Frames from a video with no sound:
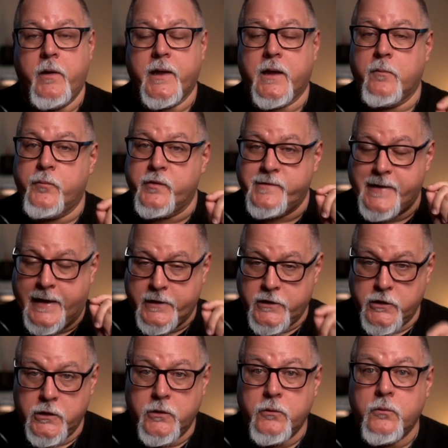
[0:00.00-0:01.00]
It can protect
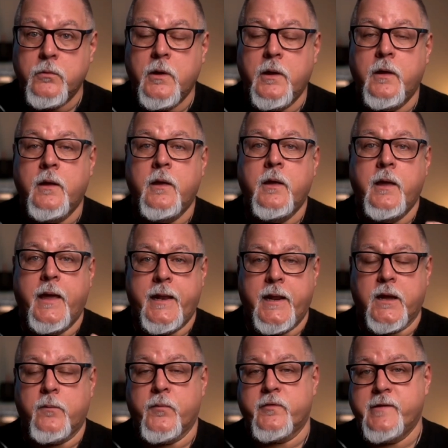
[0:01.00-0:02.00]
you and it
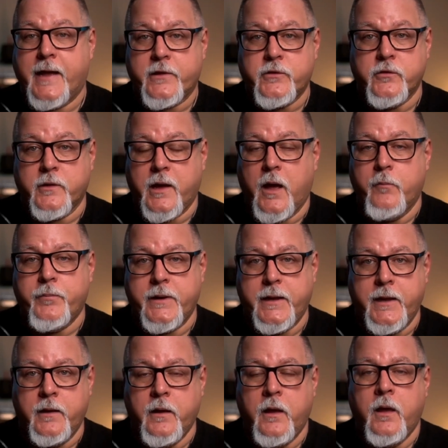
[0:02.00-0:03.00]
can protect your company.